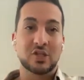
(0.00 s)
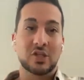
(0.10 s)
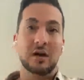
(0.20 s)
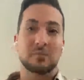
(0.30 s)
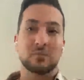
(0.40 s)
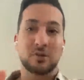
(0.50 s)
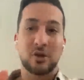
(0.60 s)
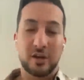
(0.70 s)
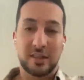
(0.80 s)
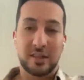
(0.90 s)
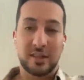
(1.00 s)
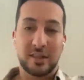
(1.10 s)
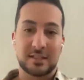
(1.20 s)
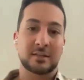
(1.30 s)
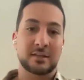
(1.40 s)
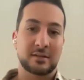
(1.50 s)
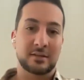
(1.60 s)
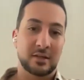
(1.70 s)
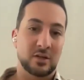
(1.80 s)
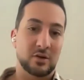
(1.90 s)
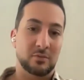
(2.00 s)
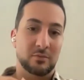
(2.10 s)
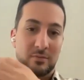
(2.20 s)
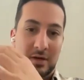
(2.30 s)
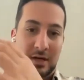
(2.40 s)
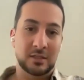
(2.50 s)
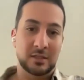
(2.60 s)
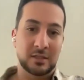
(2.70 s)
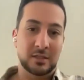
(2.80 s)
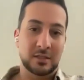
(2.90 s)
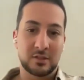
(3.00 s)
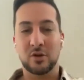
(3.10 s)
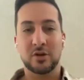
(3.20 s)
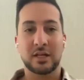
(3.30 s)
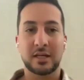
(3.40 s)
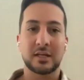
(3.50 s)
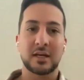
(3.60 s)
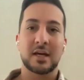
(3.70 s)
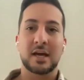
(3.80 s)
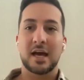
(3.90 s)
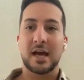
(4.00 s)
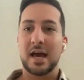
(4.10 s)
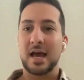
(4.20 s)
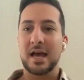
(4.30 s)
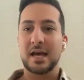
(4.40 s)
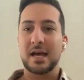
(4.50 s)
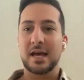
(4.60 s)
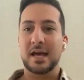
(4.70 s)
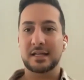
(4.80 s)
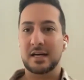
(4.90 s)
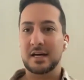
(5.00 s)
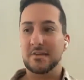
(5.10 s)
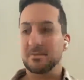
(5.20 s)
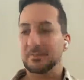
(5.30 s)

do my job, learn the things that, you know, I'm learning. And